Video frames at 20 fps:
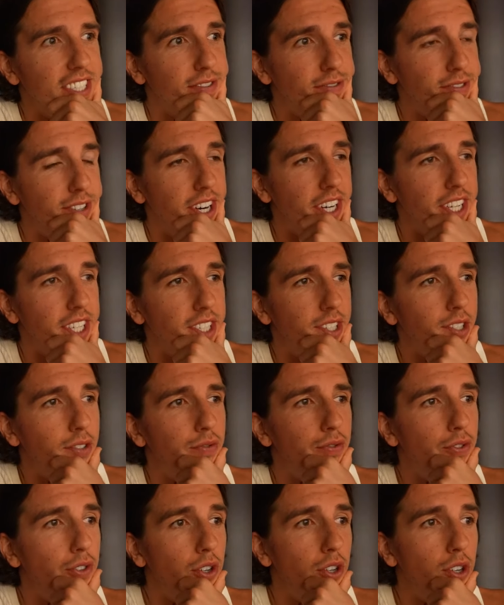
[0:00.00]
ready
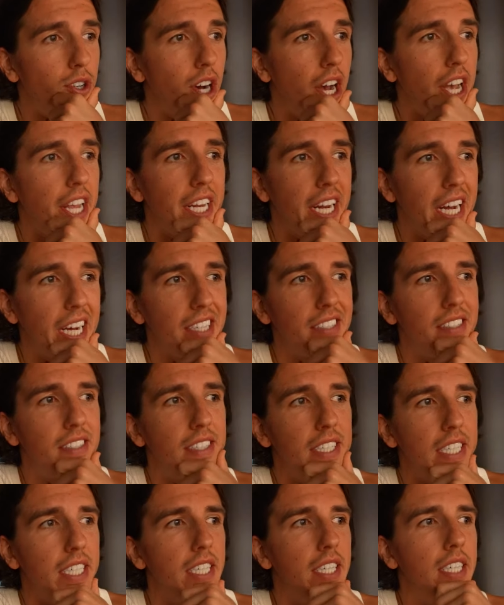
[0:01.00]
for a nice
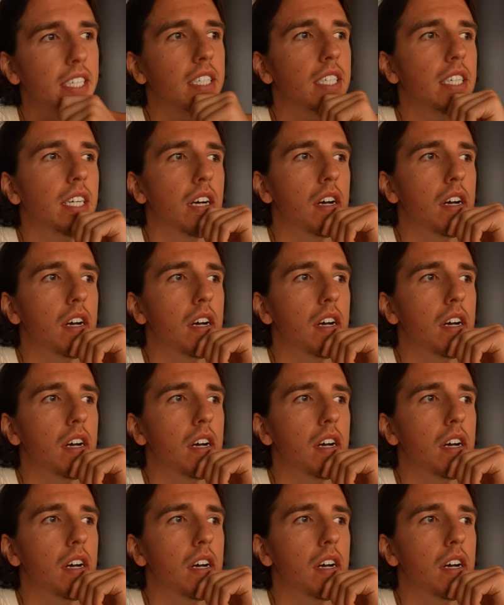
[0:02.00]
dinner